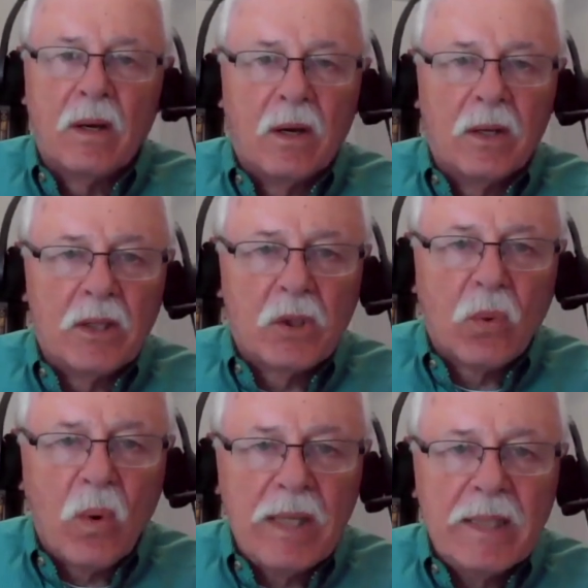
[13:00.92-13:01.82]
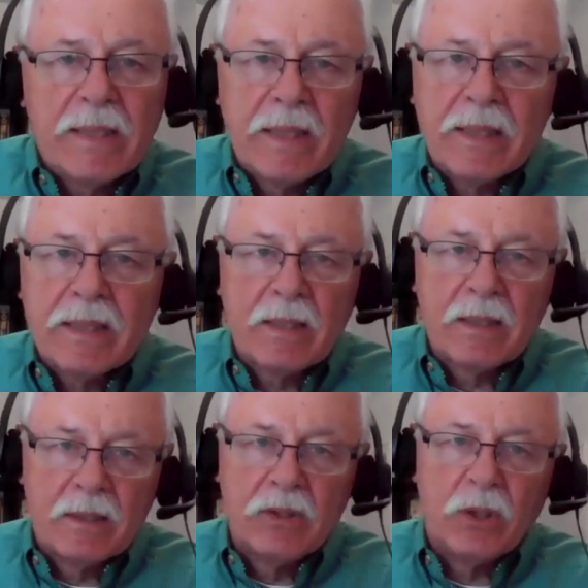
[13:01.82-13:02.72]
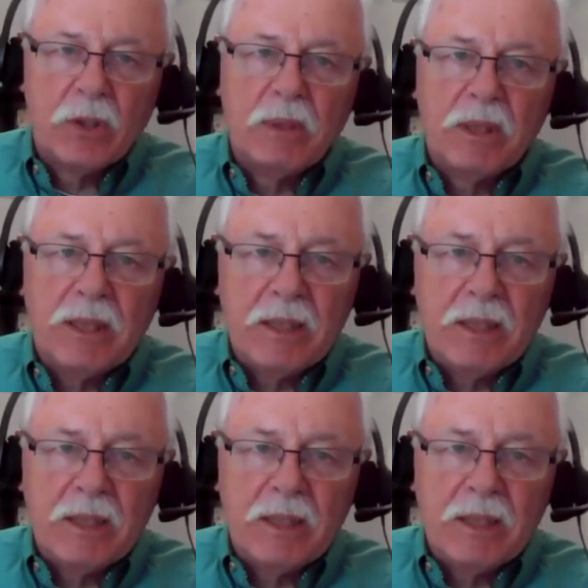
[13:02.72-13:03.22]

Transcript: on the twenty-sixth Jubilee,